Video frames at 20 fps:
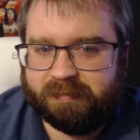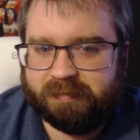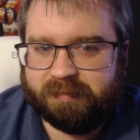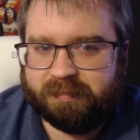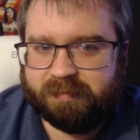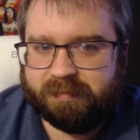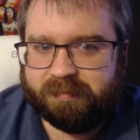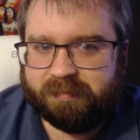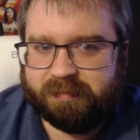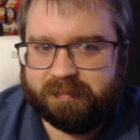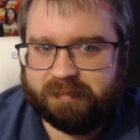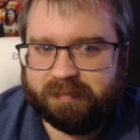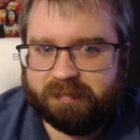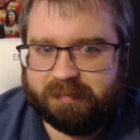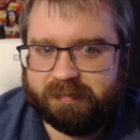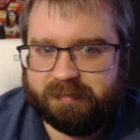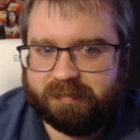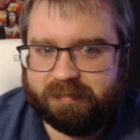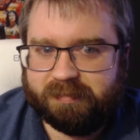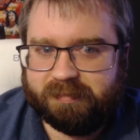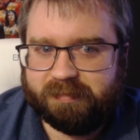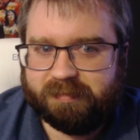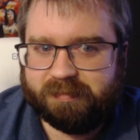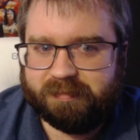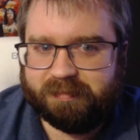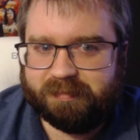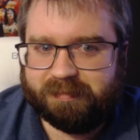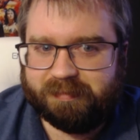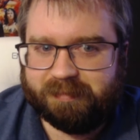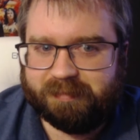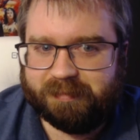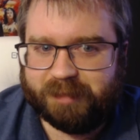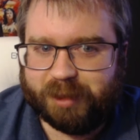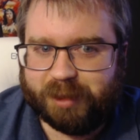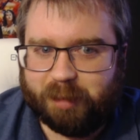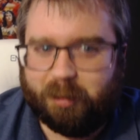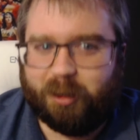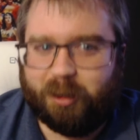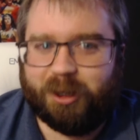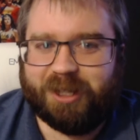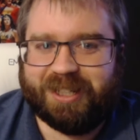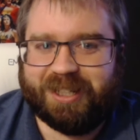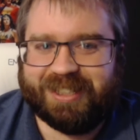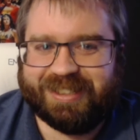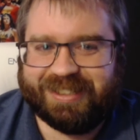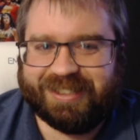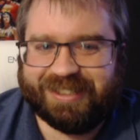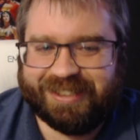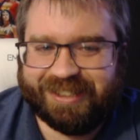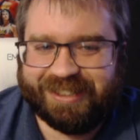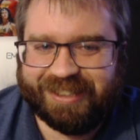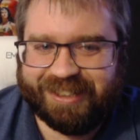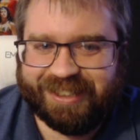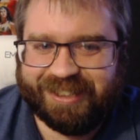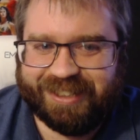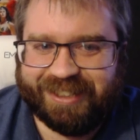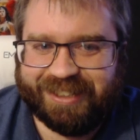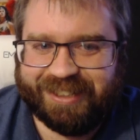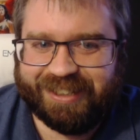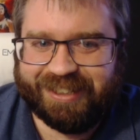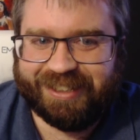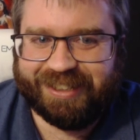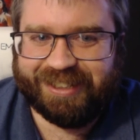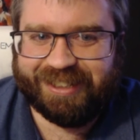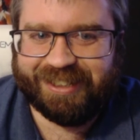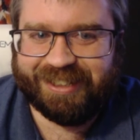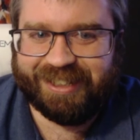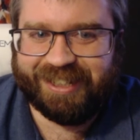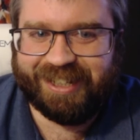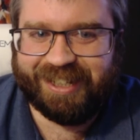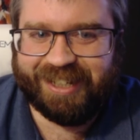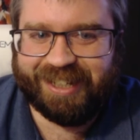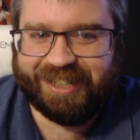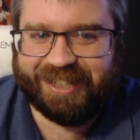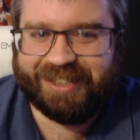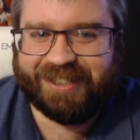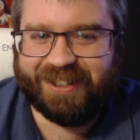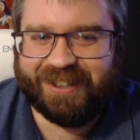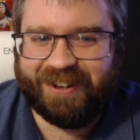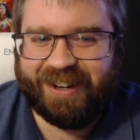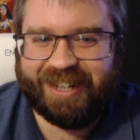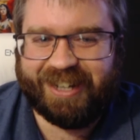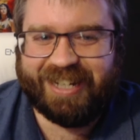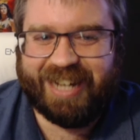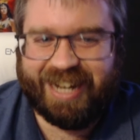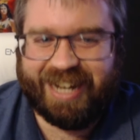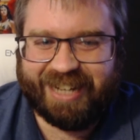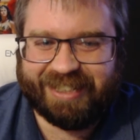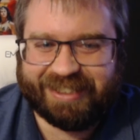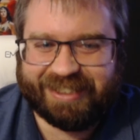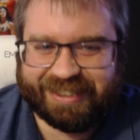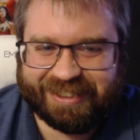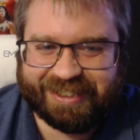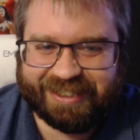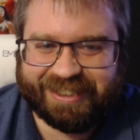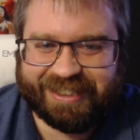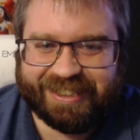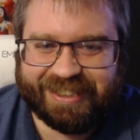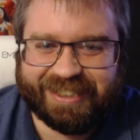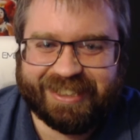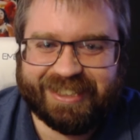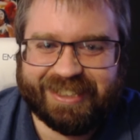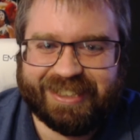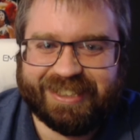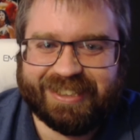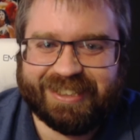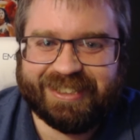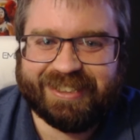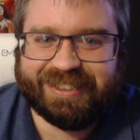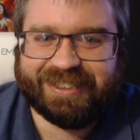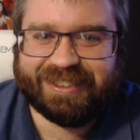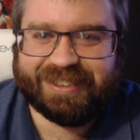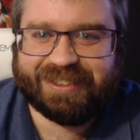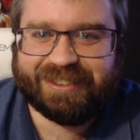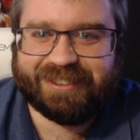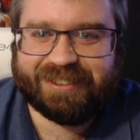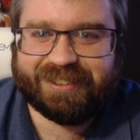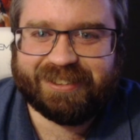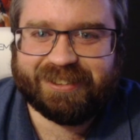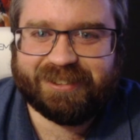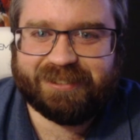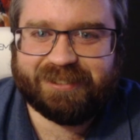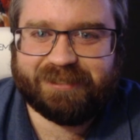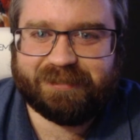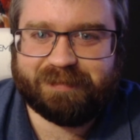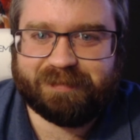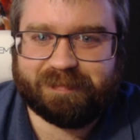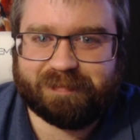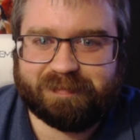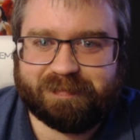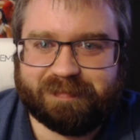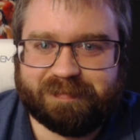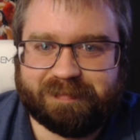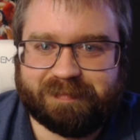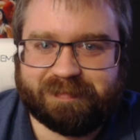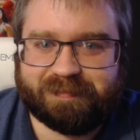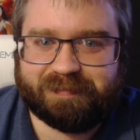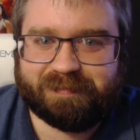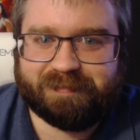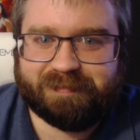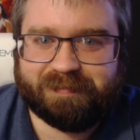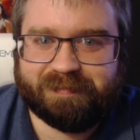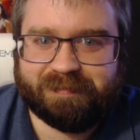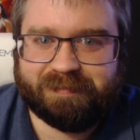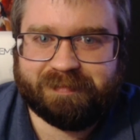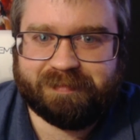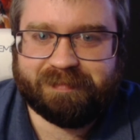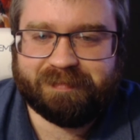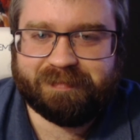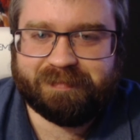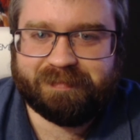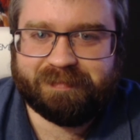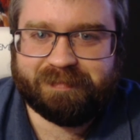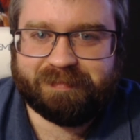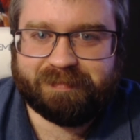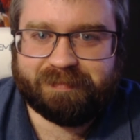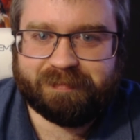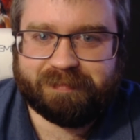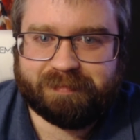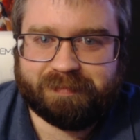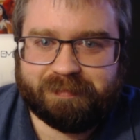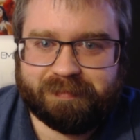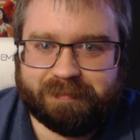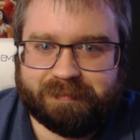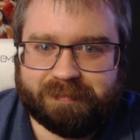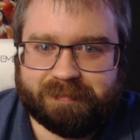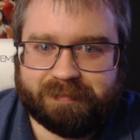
subordinates will be reported to DoorDash HQ. Alexei, it's me. Open up. Mm. Milena?